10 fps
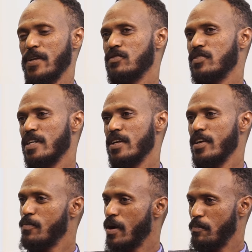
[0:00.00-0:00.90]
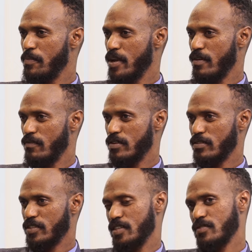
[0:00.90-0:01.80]
You study human behavior
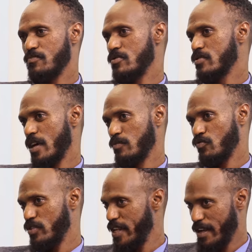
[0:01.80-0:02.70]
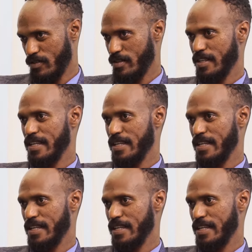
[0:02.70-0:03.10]
since birth up to death.